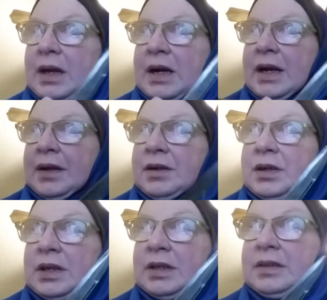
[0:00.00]
I
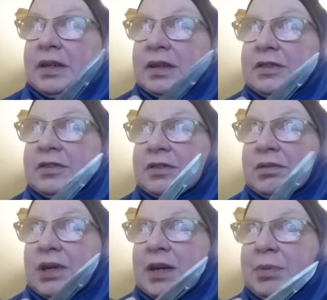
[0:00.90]
could
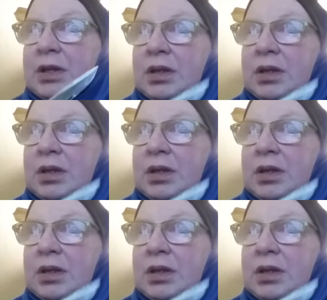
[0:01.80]
scribe a